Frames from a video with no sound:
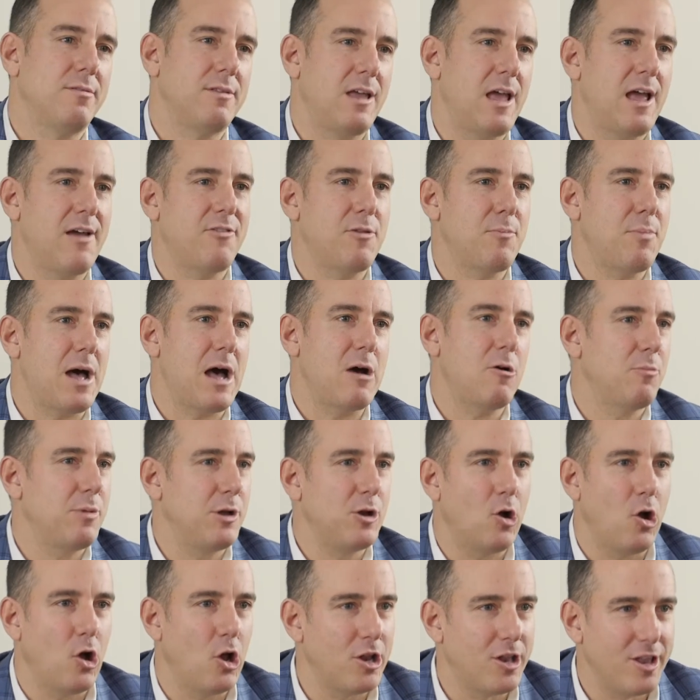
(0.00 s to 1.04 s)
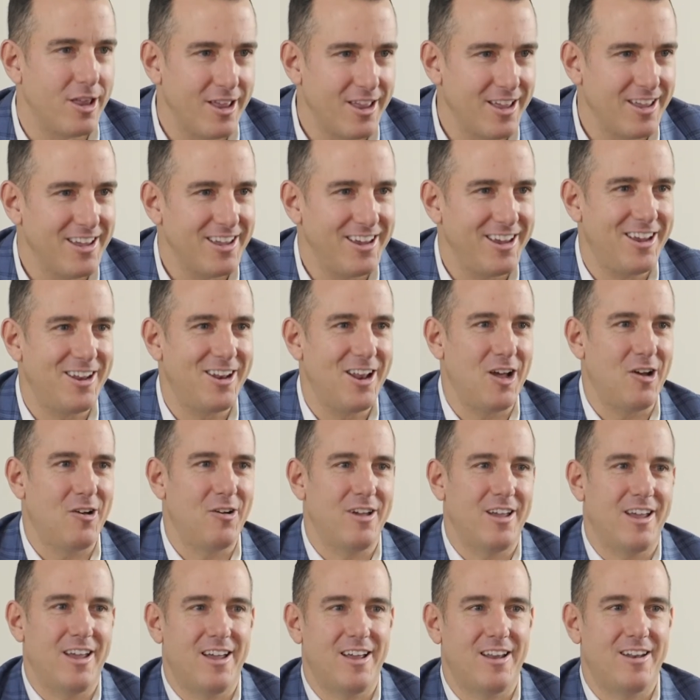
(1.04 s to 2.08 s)
and half the pot would be gone,
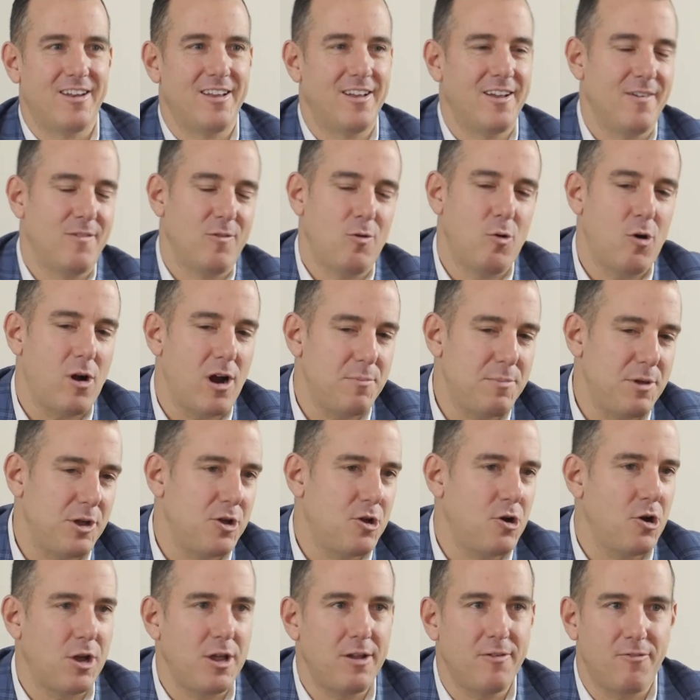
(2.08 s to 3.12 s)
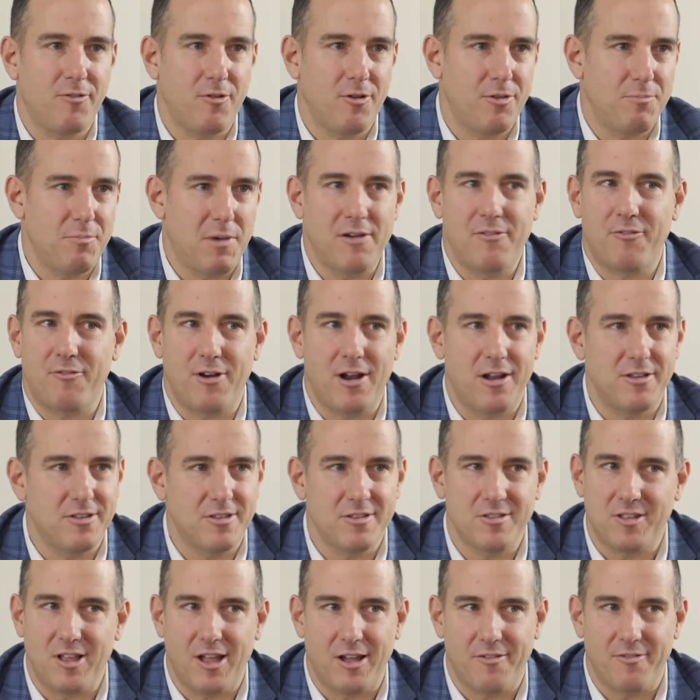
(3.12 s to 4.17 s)
and or I'd be cooking for my friends
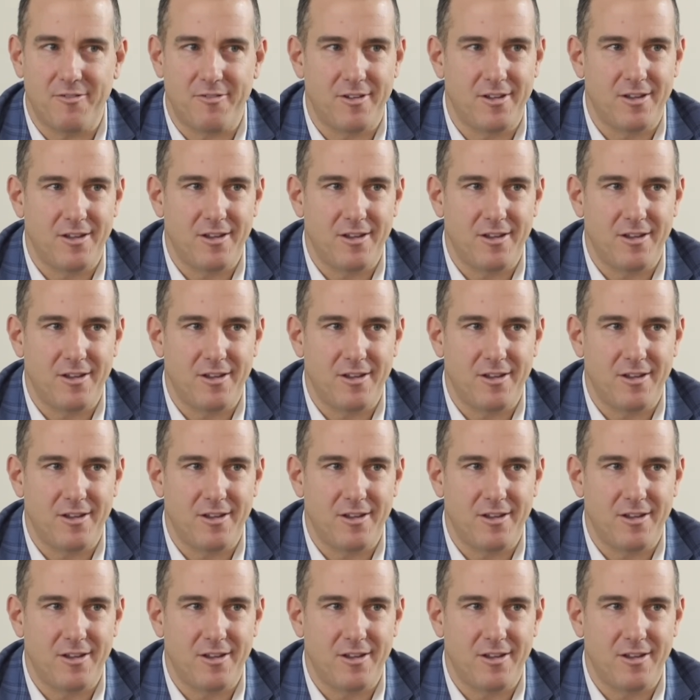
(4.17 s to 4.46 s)
and stuff.